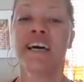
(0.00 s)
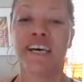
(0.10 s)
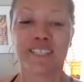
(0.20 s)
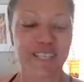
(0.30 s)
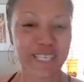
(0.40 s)

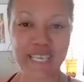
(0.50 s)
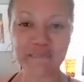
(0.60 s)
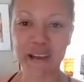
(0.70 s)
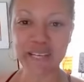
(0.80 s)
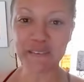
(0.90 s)
So I
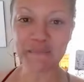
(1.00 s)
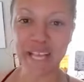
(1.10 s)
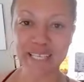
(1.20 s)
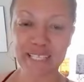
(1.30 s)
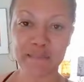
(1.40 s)
don't
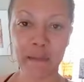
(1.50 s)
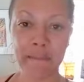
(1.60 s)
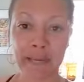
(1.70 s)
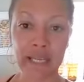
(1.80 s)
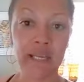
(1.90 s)
blast on my
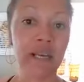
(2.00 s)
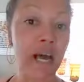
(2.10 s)
butt.